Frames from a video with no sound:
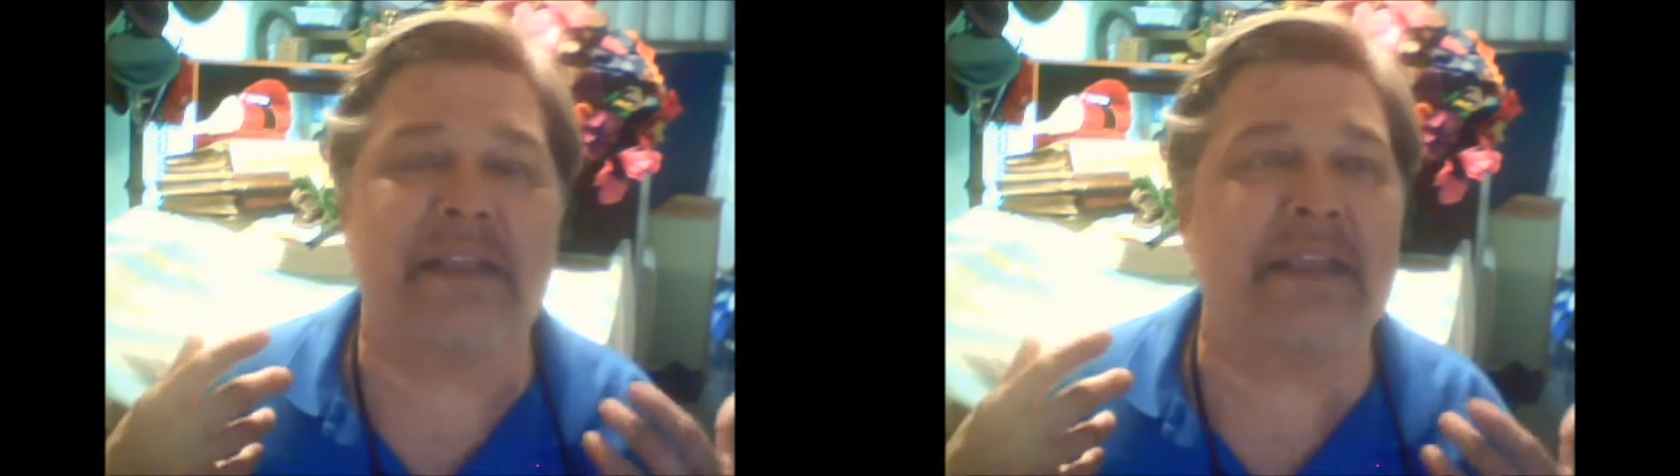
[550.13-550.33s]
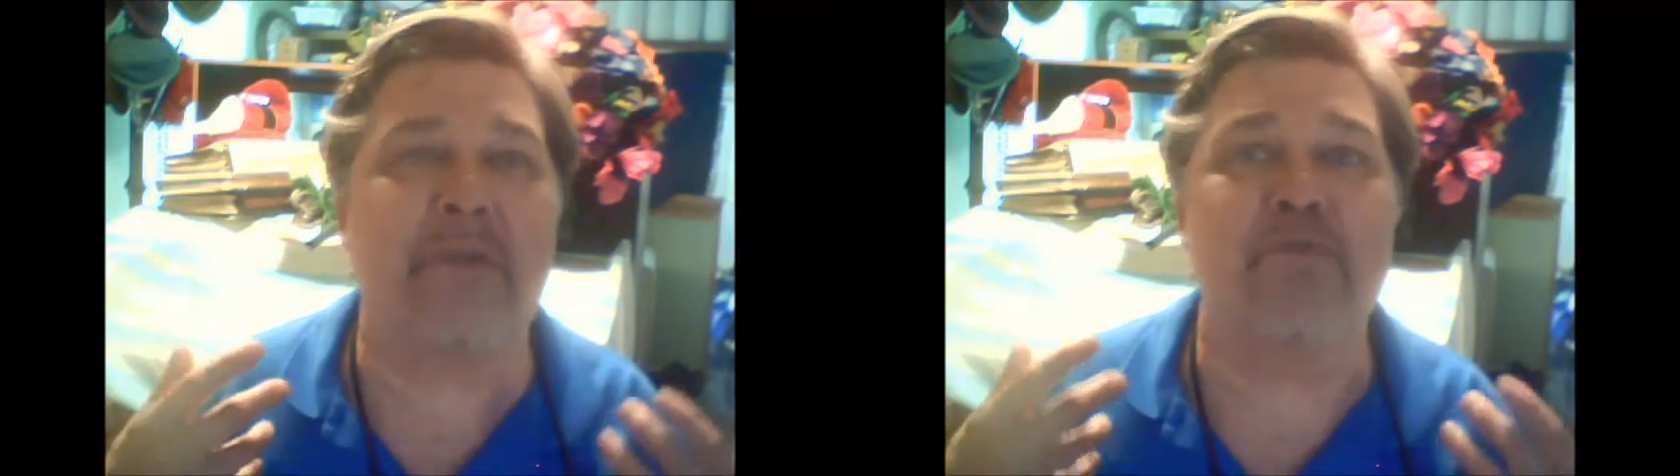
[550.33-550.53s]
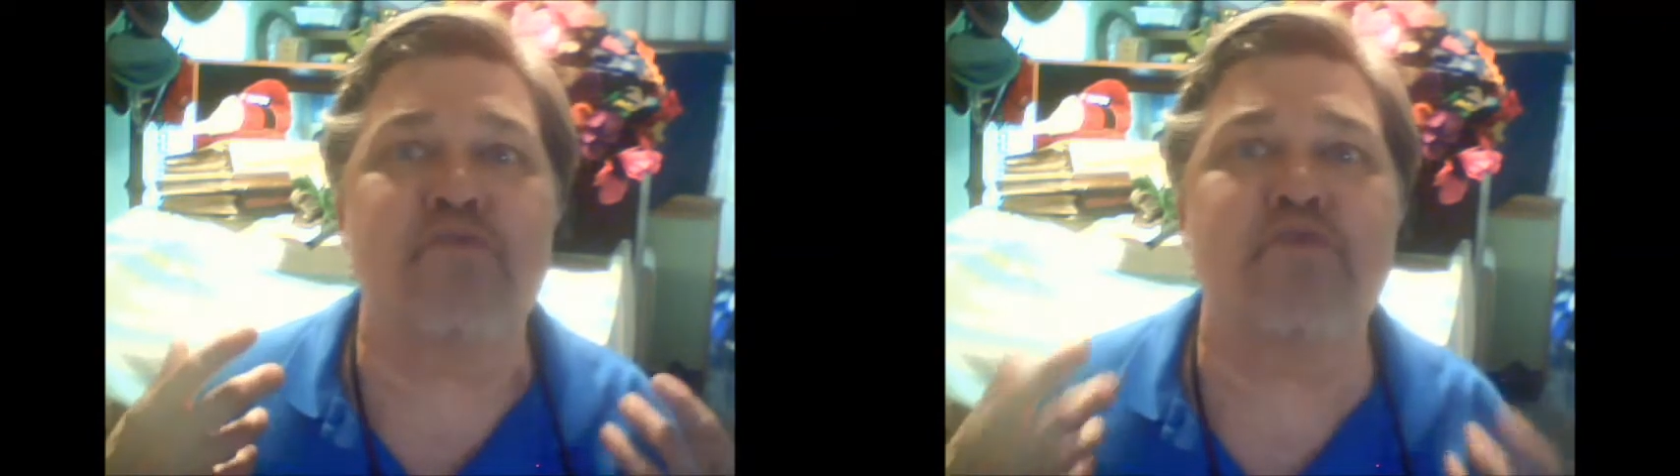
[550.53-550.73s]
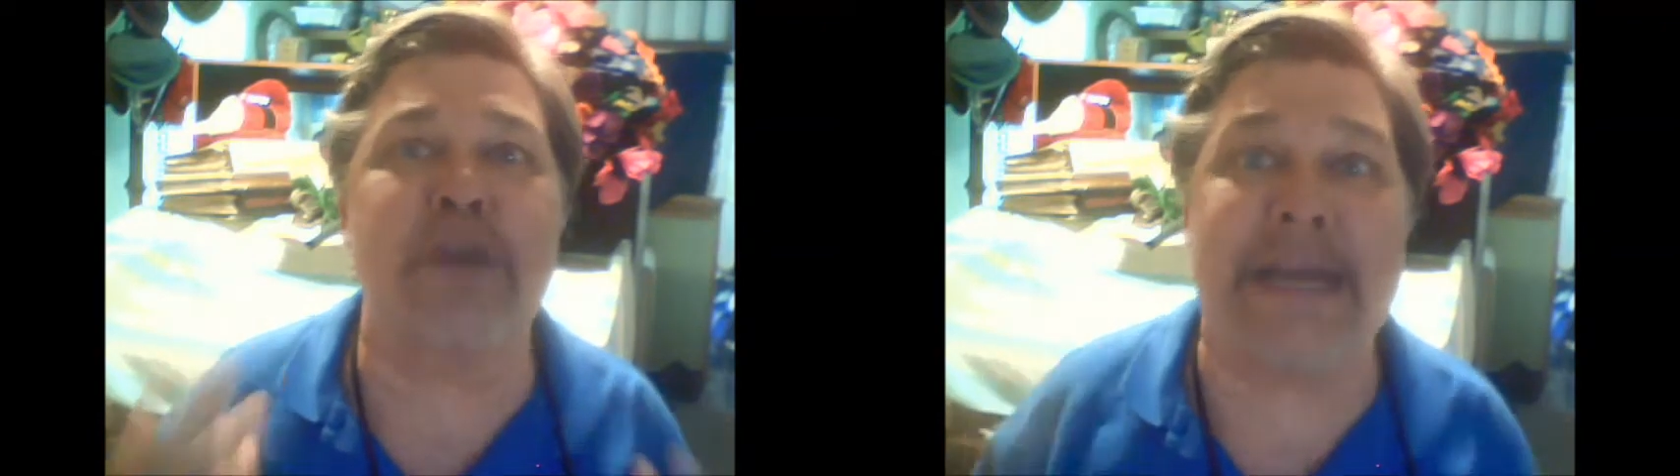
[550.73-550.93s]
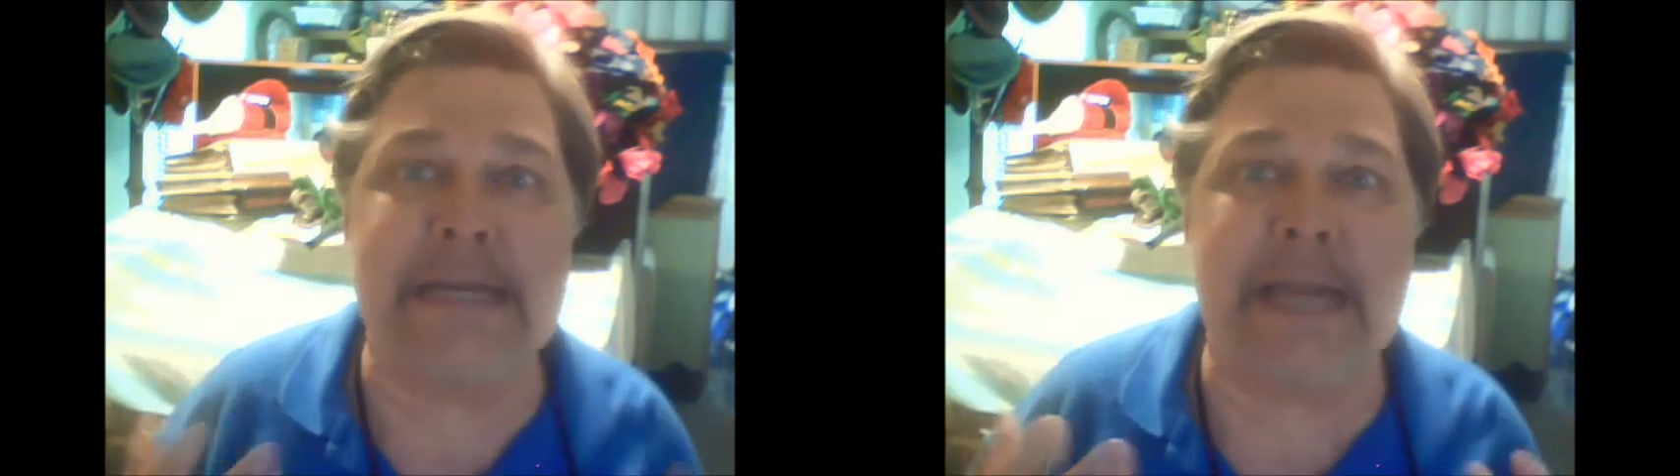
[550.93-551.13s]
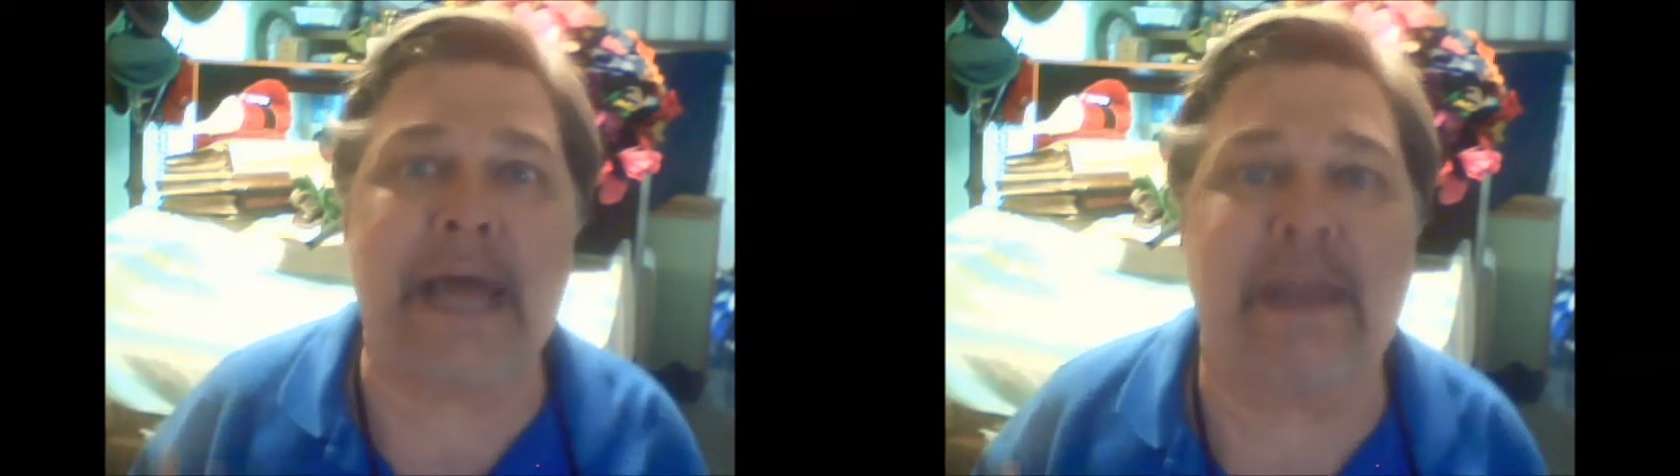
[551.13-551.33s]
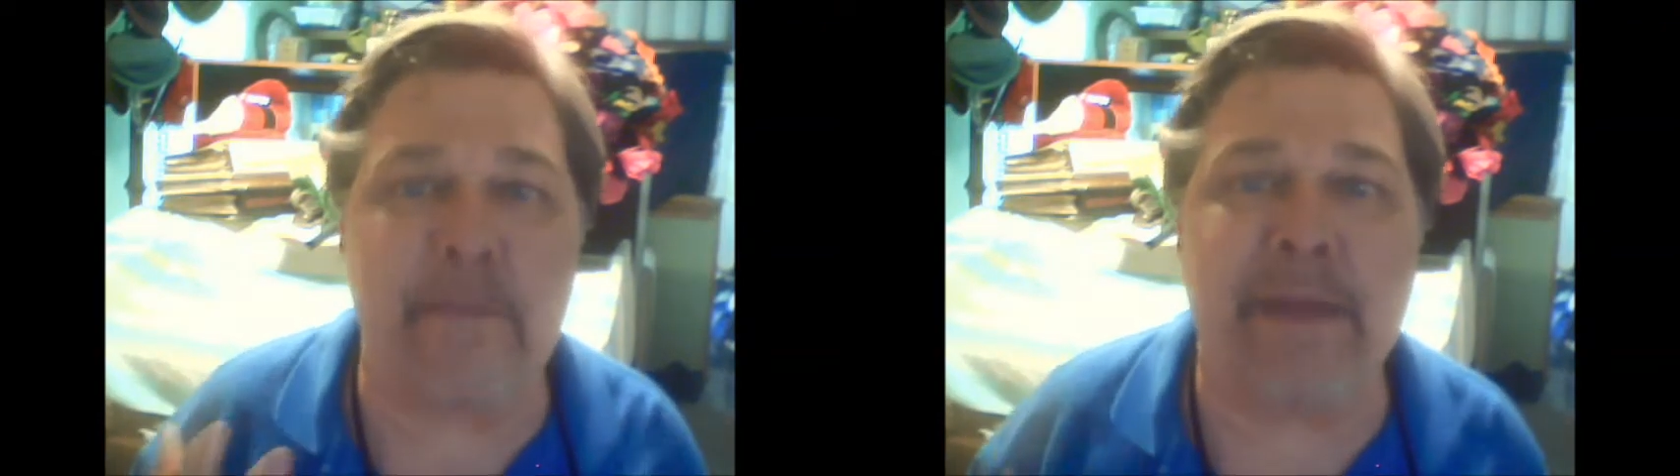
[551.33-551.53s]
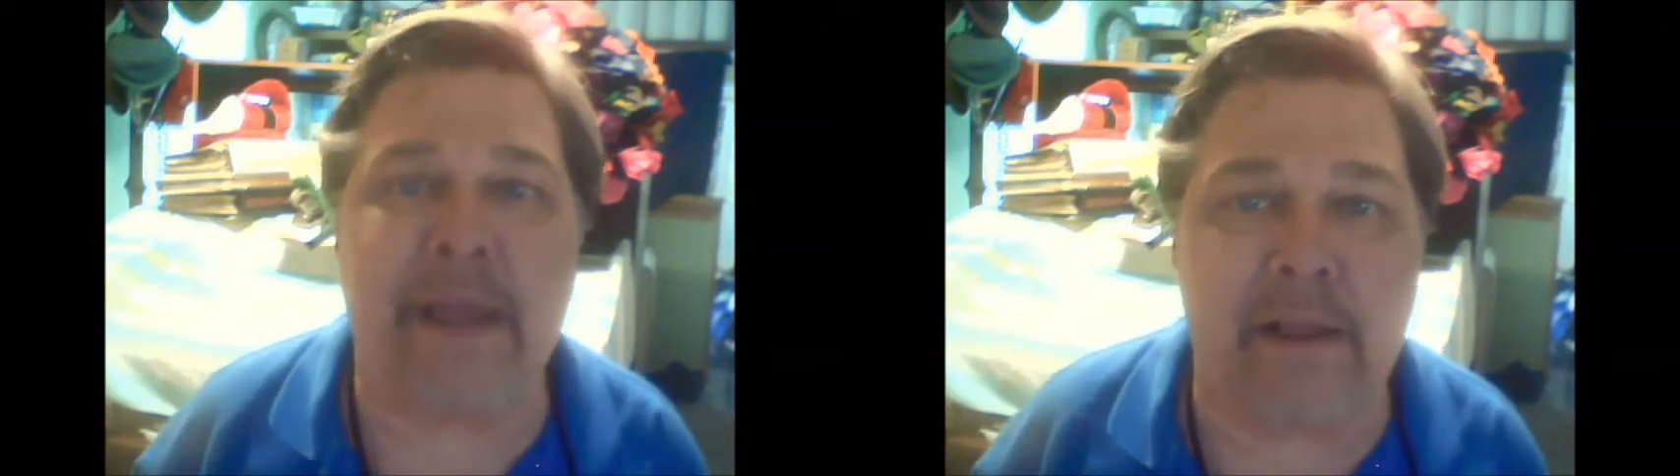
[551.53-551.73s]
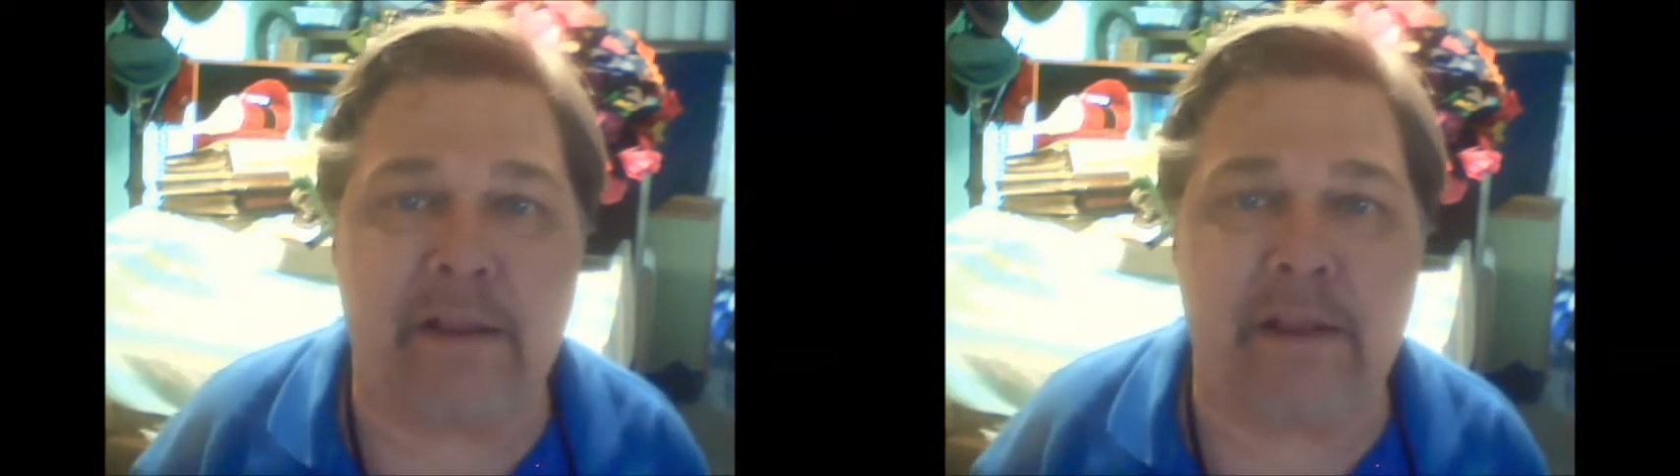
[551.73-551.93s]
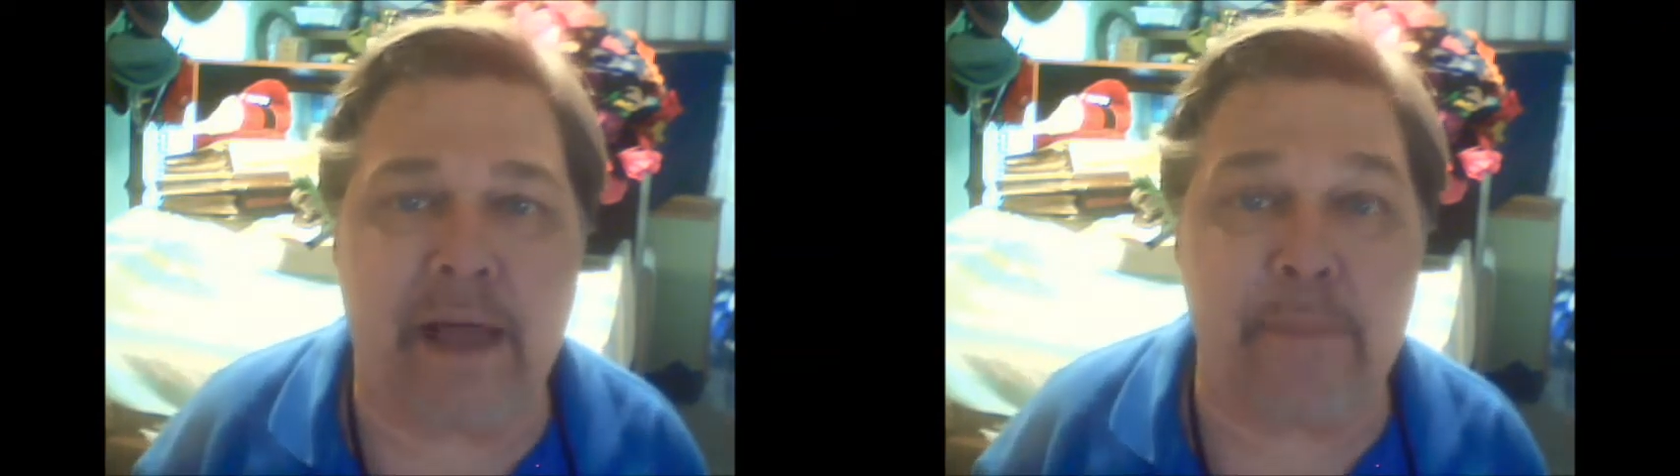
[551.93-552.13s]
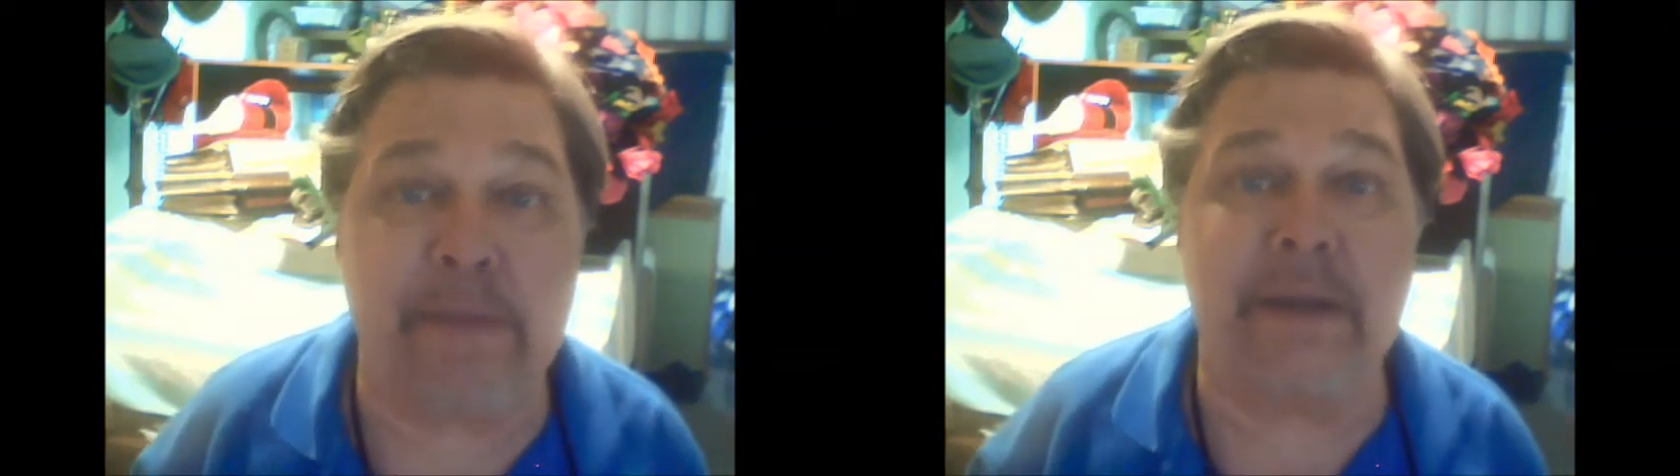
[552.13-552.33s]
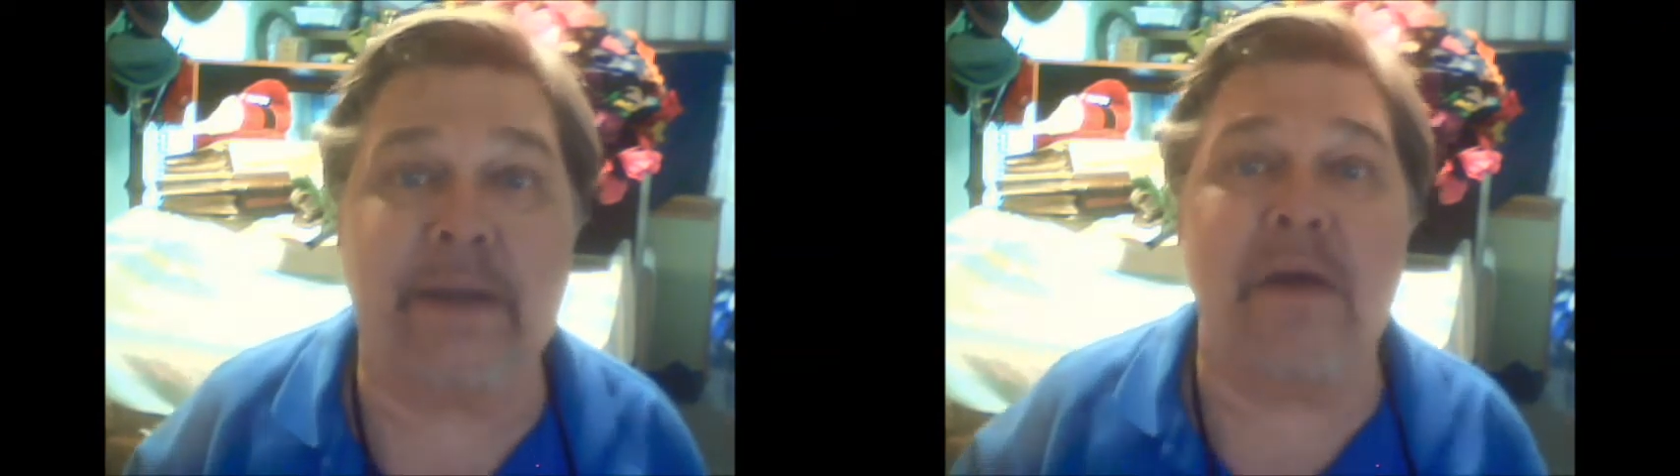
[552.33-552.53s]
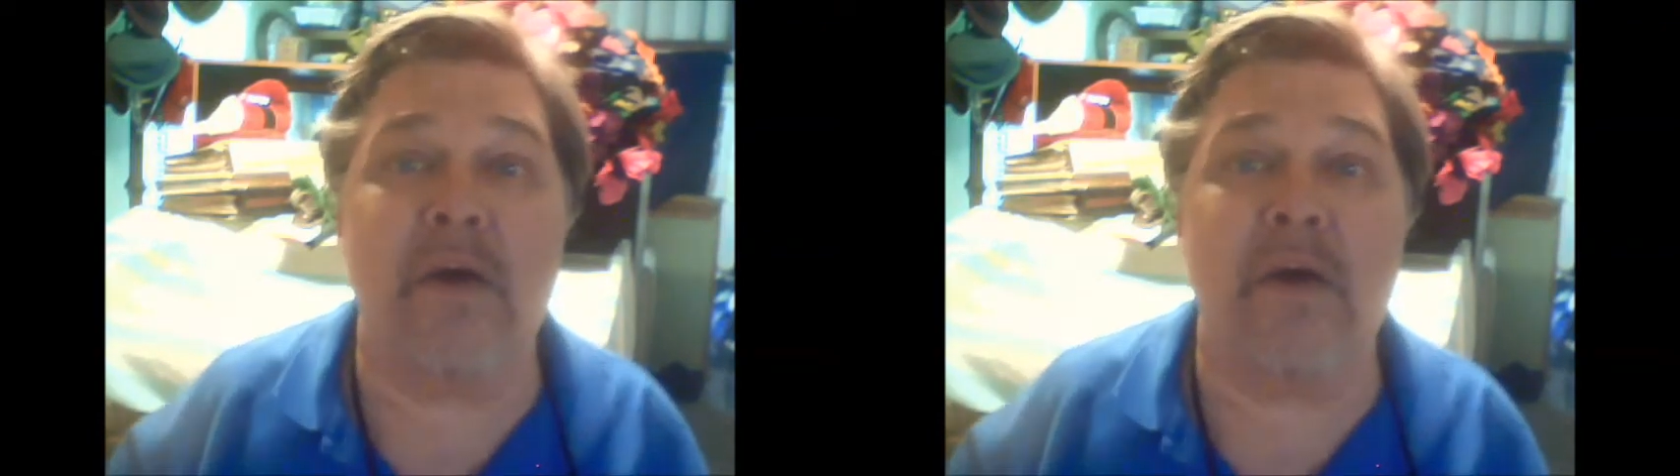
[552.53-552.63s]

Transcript: they ring like a bell. I mean,